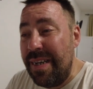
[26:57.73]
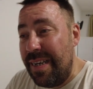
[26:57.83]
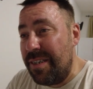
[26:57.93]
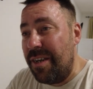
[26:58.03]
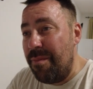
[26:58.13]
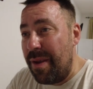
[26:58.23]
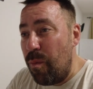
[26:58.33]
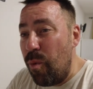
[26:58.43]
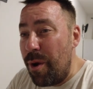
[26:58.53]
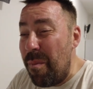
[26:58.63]
it's going to be
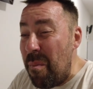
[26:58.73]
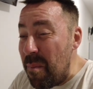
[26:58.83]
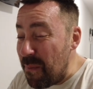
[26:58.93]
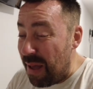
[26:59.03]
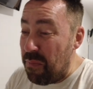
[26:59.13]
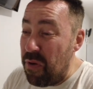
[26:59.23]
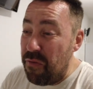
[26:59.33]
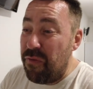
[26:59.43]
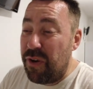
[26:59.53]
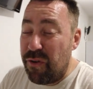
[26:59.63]
one
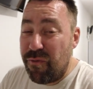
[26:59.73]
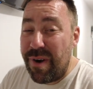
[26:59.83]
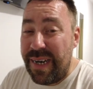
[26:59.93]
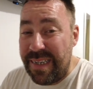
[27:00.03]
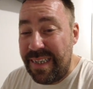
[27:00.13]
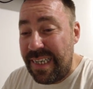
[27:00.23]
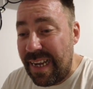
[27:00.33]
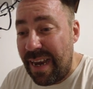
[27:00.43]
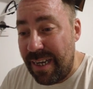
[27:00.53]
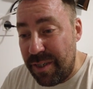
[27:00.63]
mammoth crazy
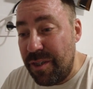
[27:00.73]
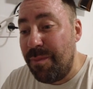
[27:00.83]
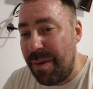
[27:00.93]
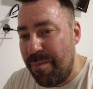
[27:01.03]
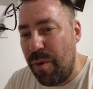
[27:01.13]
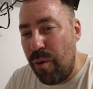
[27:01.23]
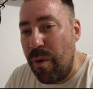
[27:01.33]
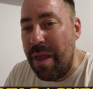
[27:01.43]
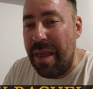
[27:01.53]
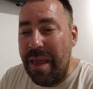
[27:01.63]
day. And it's just me and Paul.